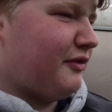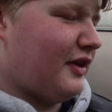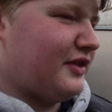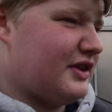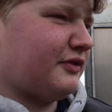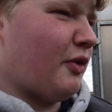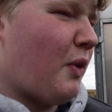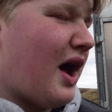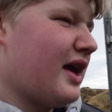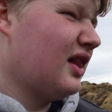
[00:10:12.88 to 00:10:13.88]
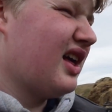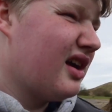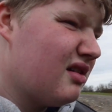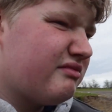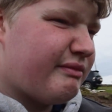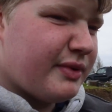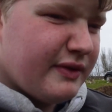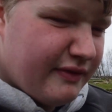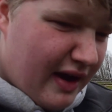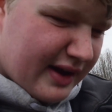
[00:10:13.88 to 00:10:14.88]
we've had this for a while,
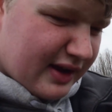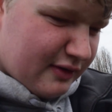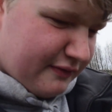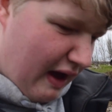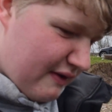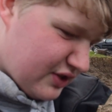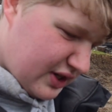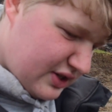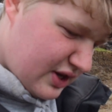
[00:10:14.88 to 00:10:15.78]
again on 5-6